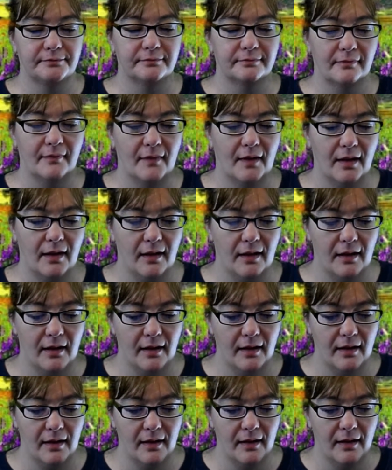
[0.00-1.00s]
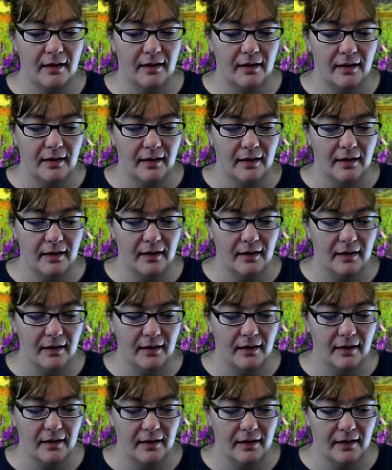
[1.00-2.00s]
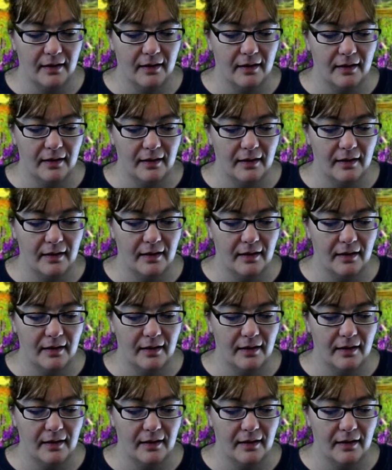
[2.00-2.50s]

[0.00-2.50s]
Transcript: (silence)